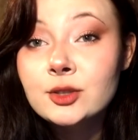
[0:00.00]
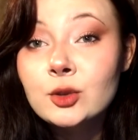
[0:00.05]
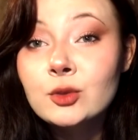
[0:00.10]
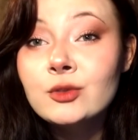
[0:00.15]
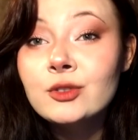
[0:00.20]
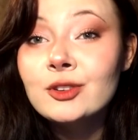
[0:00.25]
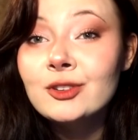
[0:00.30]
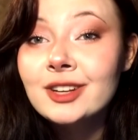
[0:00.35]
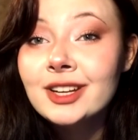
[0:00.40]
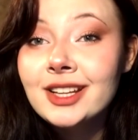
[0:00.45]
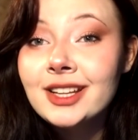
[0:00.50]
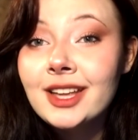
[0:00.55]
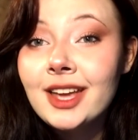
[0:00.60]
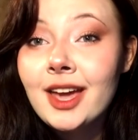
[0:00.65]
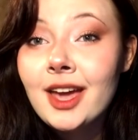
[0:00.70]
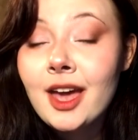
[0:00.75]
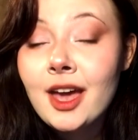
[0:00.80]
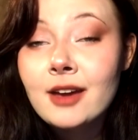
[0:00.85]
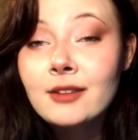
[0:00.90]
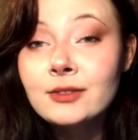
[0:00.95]
so we really
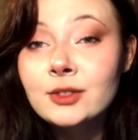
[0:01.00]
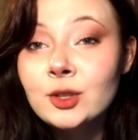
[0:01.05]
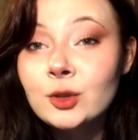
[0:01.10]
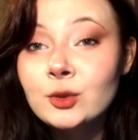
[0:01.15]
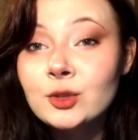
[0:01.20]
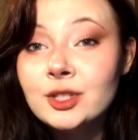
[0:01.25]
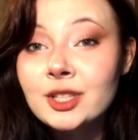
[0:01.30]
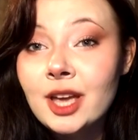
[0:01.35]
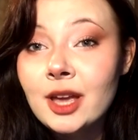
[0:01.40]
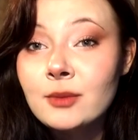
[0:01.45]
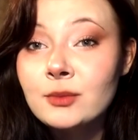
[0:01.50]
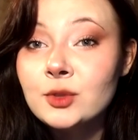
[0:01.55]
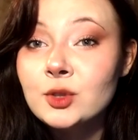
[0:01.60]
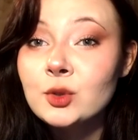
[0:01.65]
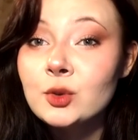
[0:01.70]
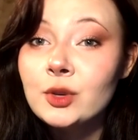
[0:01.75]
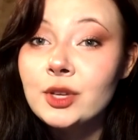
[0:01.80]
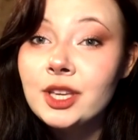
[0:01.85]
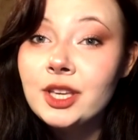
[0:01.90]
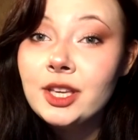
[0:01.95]
have no time
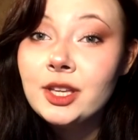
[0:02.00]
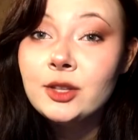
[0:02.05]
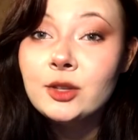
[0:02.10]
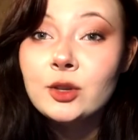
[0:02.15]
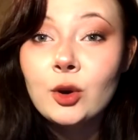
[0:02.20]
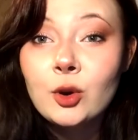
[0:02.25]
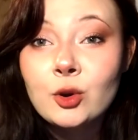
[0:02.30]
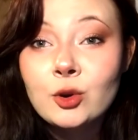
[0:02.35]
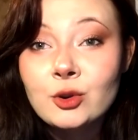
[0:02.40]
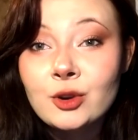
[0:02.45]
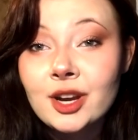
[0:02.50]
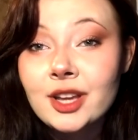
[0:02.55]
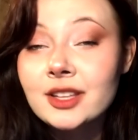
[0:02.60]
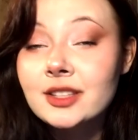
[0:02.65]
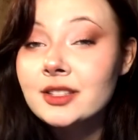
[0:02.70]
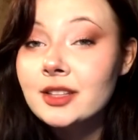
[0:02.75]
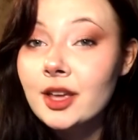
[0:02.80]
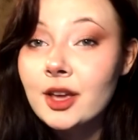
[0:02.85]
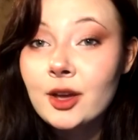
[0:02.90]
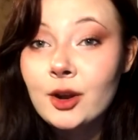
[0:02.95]
to eat or
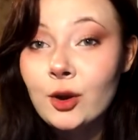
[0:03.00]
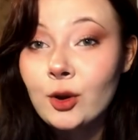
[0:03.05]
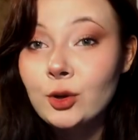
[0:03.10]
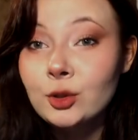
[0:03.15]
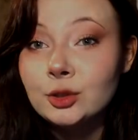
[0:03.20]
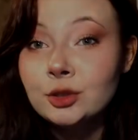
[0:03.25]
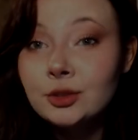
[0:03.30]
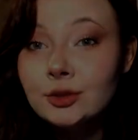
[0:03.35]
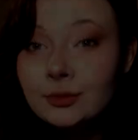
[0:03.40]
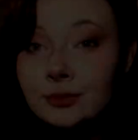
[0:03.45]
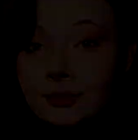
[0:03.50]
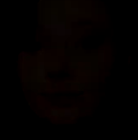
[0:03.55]
rest at all.